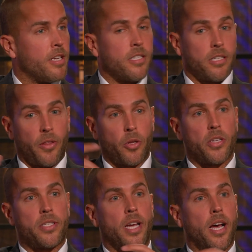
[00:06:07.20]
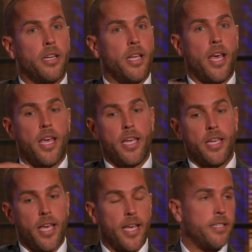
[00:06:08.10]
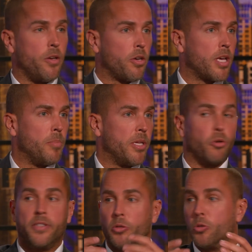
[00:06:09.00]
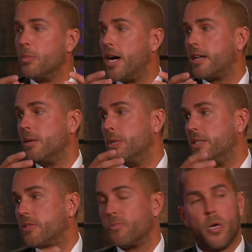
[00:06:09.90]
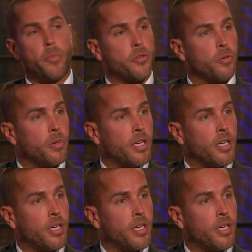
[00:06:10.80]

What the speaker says: So I thought I'd start a SEO company or a digital marketing business from my bedroom.